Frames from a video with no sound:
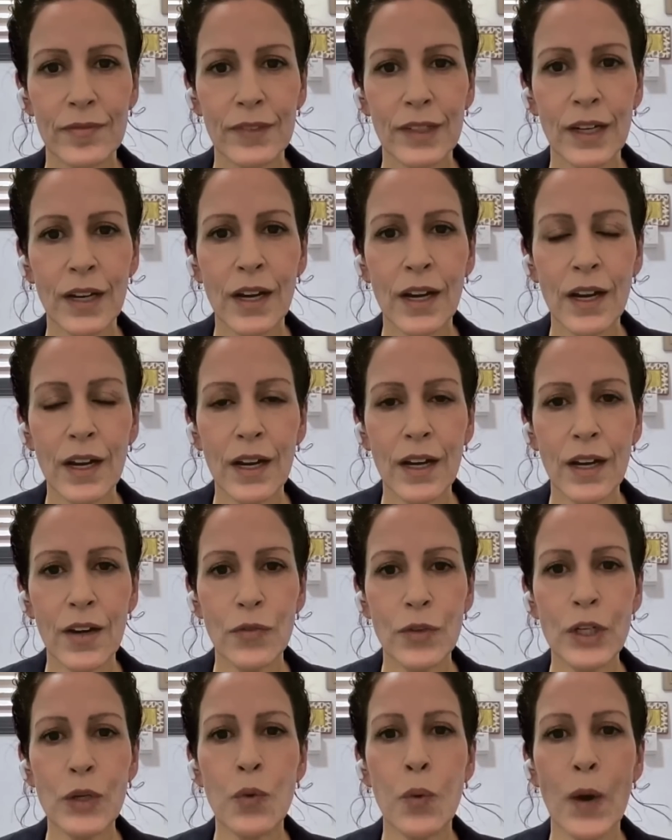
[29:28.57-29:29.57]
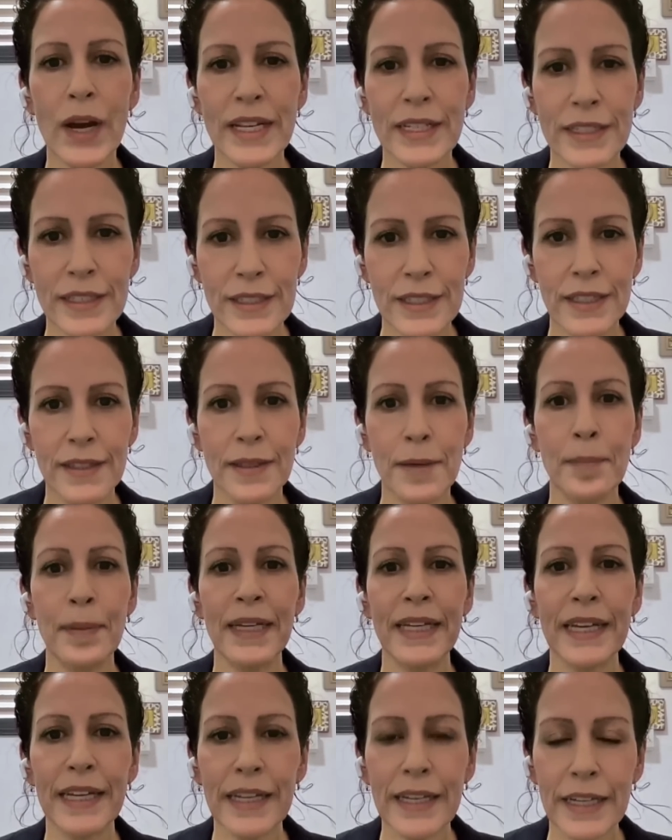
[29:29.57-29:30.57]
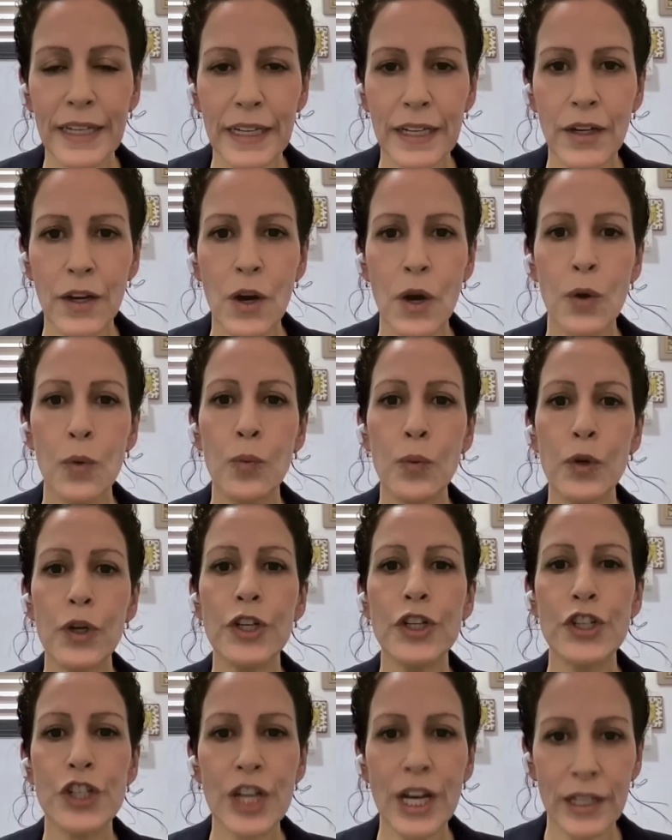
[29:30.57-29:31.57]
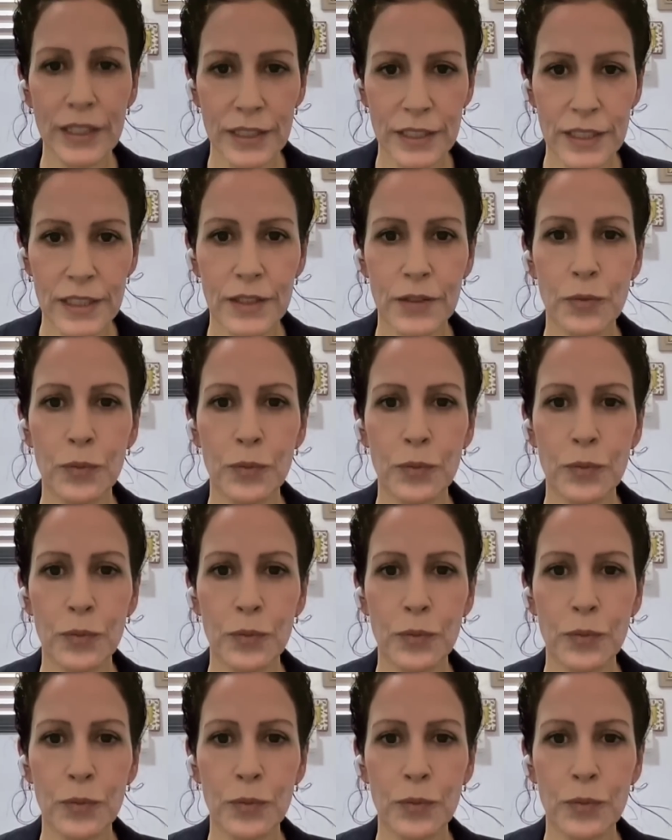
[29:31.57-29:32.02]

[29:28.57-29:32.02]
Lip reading: requests in the beginning were just.